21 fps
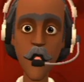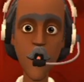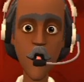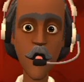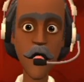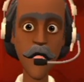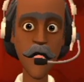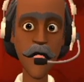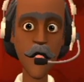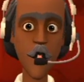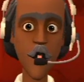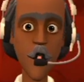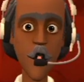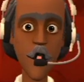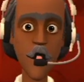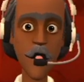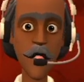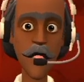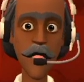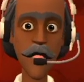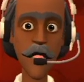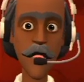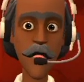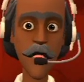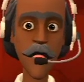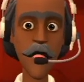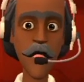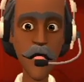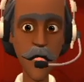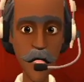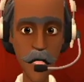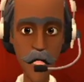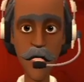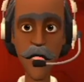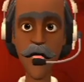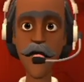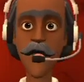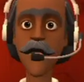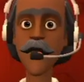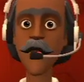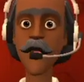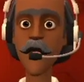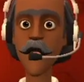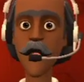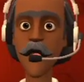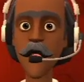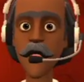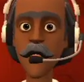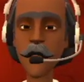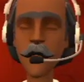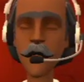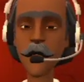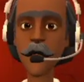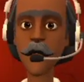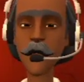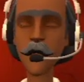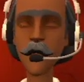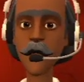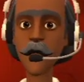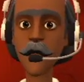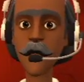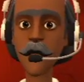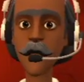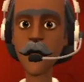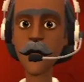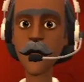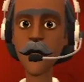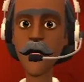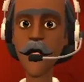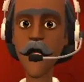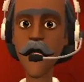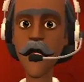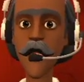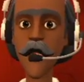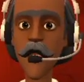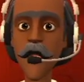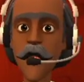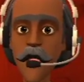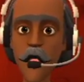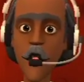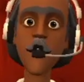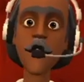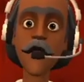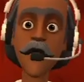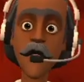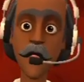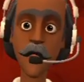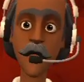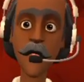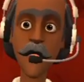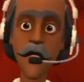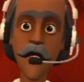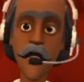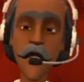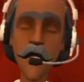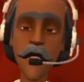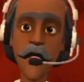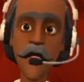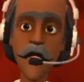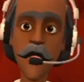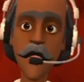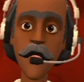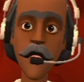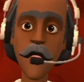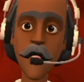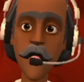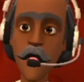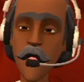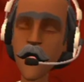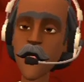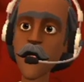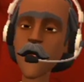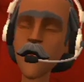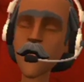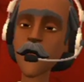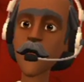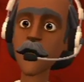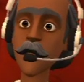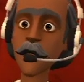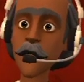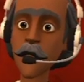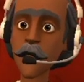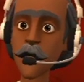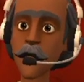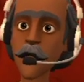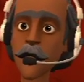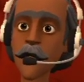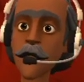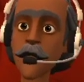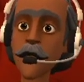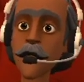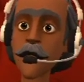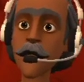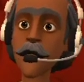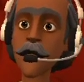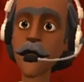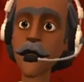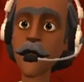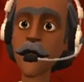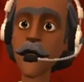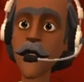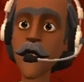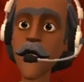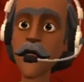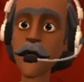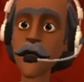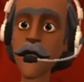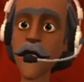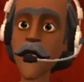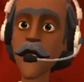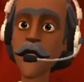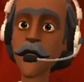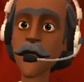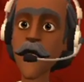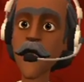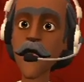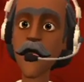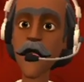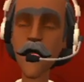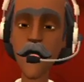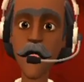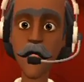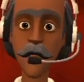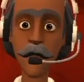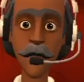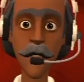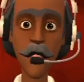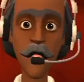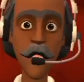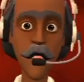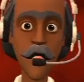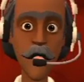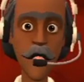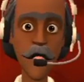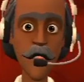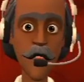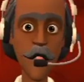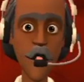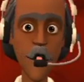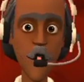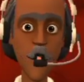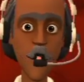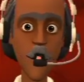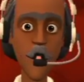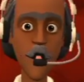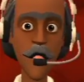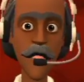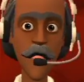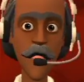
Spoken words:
to the doctor years later, with your ass in your hand, screaming bloody murder for